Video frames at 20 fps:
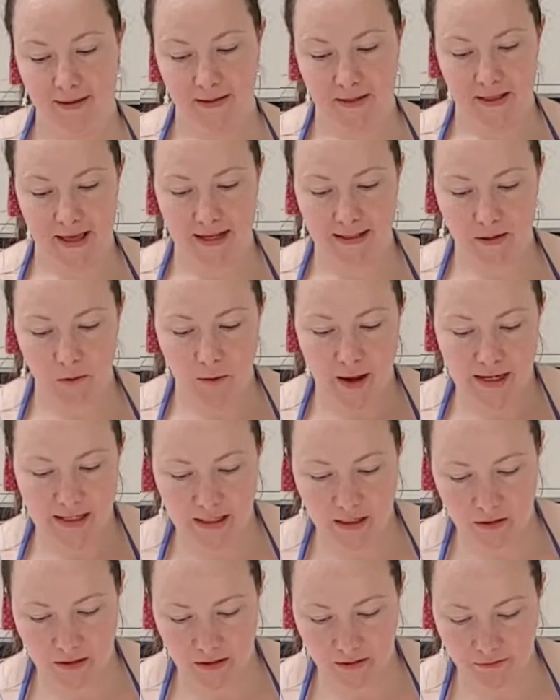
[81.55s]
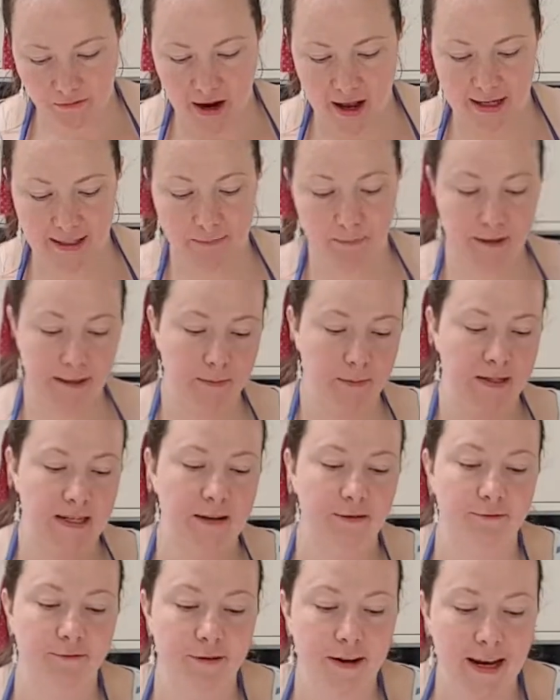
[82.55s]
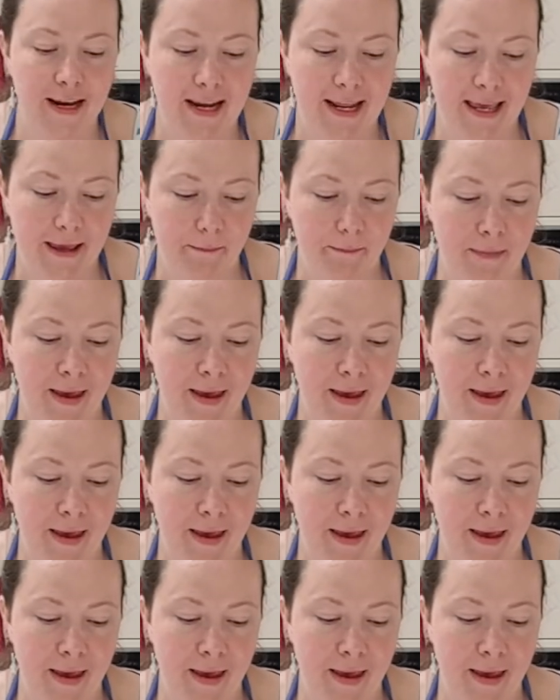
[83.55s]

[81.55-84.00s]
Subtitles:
So that's quite a lot of raspberries, but it really